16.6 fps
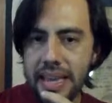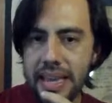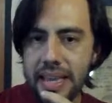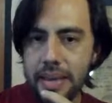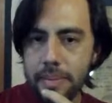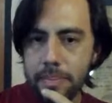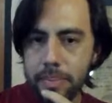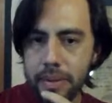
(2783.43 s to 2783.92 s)
I
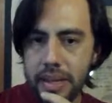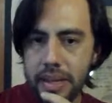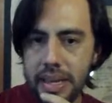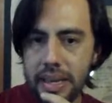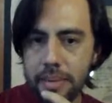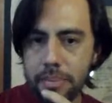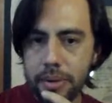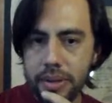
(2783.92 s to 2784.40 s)
can
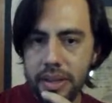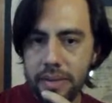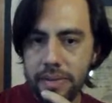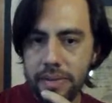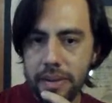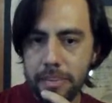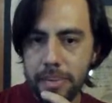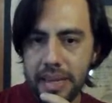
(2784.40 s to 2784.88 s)
play, but
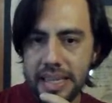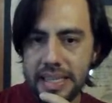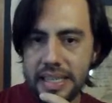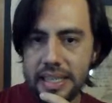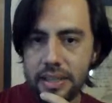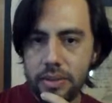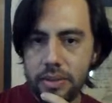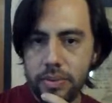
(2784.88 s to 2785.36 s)
if I play
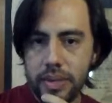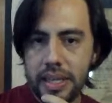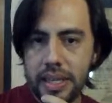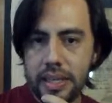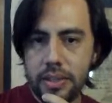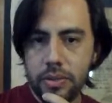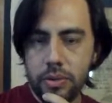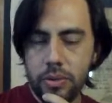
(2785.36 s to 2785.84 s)

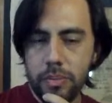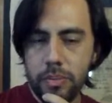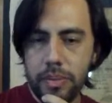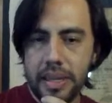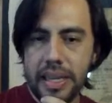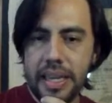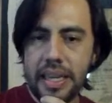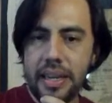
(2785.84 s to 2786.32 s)
g3, he's going to
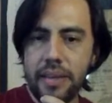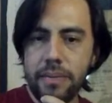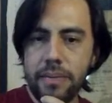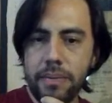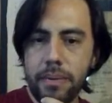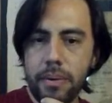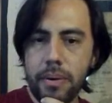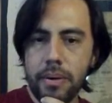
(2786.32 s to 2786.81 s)
play king
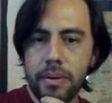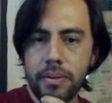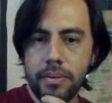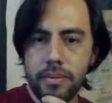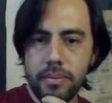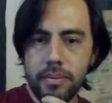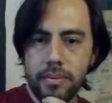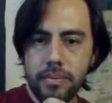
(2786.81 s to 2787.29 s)
e4,
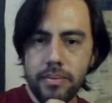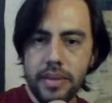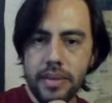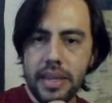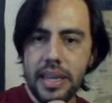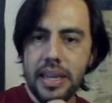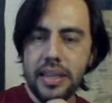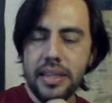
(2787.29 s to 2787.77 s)

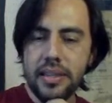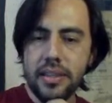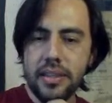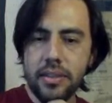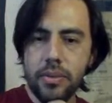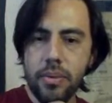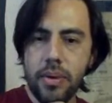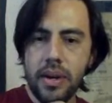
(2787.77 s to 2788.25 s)
getting this
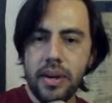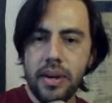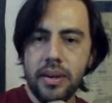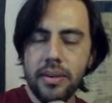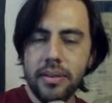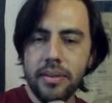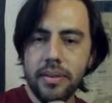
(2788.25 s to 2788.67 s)
square.